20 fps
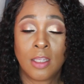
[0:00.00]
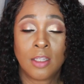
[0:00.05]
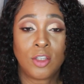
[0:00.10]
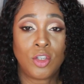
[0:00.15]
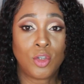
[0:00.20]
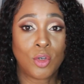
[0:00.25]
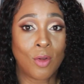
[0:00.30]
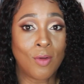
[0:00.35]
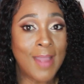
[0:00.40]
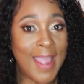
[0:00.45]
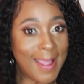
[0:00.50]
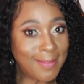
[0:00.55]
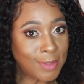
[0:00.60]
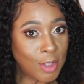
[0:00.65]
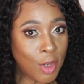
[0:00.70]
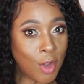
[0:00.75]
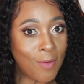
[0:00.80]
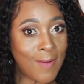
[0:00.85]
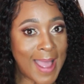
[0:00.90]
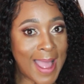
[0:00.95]
You don't have
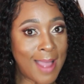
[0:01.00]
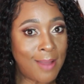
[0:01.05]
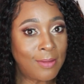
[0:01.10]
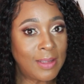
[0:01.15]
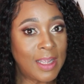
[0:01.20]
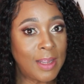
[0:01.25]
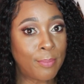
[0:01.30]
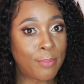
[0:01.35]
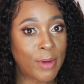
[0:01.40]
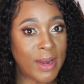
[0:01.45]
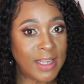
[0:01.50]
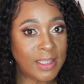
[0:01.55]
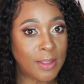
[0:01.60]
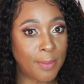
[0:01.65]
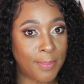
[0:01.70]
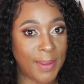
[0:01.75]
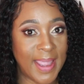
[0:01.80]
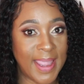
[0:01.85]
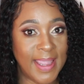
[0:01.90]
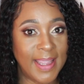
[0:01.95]
to go out and break the
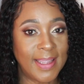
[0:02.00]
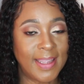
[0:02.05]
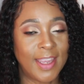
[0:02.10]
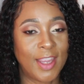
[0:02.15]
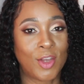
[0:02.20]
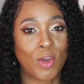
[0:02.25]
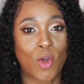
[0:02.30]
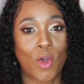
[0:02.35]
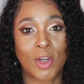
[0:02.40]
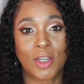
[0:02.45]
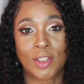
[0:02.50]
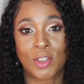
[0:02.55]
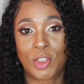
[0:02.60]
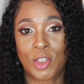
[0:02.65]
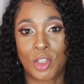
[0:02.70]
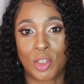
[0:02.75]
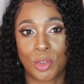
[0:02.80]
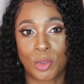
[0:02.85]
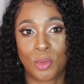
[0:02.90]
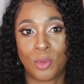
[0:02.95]
bank in order
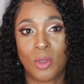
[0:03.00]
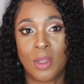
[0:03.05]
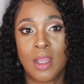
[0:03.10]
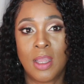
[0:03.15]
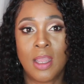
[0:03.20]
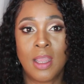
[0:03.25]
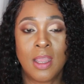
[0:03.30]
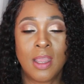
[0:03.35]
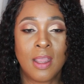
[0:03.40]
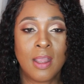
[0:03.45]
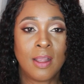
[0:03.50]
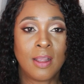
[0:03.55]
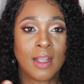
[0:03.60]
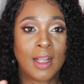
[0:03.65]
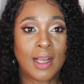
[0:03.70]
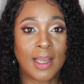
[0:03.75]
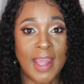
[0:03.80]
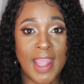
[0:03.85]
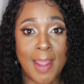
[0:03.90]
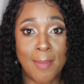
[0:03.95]
to
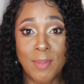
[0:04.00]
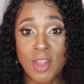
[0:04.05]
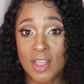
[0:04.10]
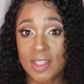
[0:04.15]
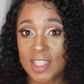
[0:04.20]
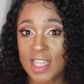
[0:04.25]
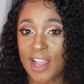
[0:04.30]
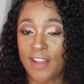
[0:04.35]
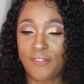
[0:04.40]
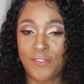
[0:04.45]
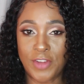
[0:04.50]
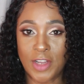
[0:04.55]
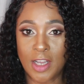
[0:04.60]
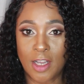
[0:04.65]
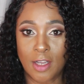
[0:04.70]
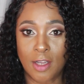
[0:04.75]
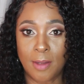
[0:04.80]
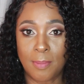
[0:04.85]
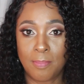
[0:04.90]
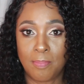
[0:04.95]
glam yourself
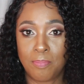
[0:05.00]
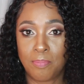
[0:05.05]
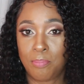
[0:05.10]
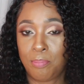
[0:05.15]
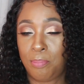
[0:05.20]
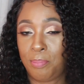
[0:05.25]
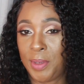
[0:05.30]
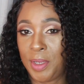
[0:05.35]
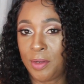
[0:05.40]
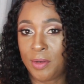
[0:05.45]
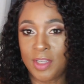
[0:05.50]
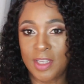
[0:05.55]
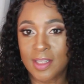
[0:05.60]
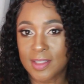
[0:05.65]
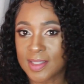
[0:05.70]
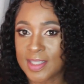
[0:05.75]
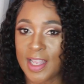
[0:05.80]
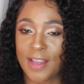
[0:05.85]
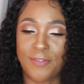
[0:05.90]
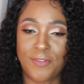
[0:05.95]
up, beauty
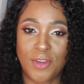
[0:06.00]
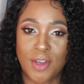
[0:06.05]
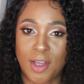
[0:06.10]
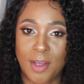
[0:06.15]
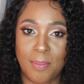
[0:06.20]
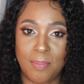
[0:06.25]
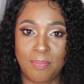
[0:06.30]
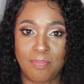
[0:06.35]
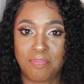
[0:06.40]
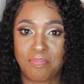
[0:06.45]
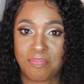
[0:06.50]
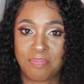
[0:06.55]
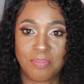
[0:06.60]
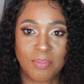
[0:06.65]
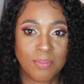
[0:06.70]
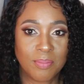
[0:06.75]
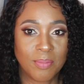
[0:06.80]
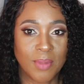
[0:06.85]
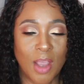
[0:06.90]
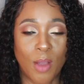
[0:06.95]
yourself up,
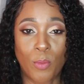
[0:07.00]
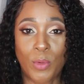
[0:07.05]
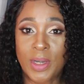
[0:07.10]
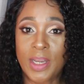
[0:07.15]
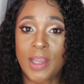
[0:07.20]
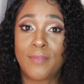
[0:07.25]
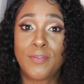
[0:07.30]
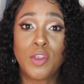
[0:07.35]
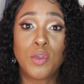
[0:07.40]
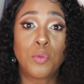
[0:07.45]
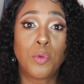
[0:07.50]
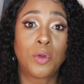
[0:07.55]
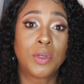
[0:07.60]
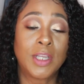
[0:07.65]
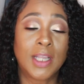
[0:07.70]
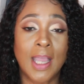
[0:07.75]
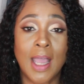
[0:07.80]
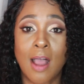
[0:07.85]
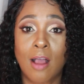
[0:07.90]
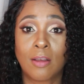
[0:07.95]
or whatever you want
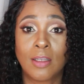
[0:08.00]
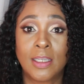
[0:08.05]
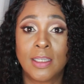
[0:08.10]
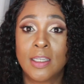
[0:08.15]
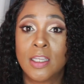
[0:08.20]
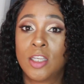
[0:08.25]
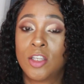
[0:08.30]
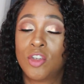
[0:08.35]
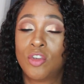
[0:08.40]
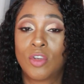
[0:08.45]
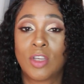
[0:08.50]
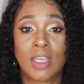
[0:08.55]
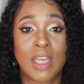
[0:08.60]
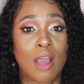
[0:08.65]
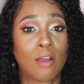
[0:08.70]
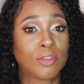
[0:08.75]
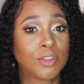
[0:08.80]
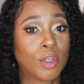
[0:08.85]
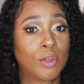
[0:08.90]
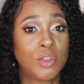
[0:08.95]
to call it. You can
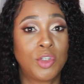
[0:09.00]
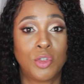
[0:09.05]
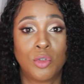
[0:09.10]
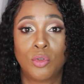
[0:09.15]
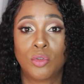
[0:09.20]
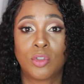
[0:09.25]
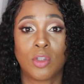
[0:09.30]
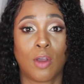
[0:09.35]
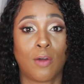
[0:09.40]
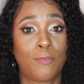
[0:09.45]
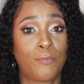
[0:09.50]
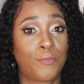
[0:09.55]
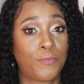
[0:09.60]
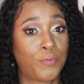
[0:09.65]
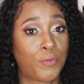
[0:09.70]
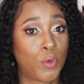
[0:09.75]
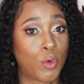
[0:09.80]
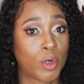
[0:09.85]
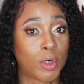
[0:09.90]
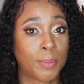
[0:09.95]
also use
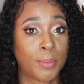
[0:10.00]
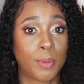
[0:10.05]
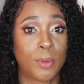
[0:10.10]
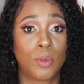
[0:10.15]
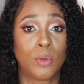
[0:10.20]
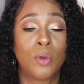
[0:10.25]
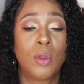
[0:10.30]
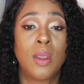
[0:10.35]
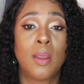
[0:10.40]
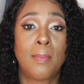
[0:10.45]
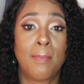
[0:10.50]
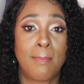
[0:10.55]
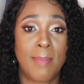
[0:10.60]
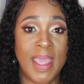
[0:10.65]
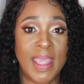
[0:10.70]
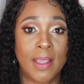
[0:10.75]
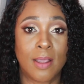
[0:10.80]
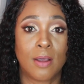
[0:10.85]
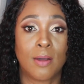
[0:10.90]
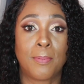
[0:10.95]
affordable
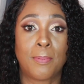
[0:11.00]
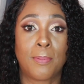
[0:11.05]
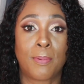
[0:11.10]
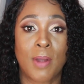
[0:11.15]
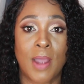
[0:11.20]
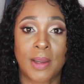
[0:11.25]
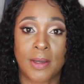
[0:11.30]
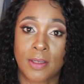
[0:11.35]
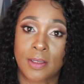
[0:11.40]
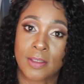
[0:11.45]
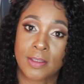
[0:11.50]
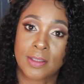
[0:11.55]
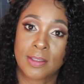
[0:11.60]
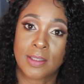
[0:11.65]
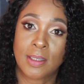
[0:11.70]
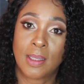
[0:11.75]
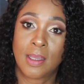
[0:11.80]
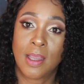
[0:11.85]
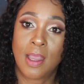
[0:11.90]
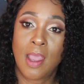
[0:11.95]
makeup products.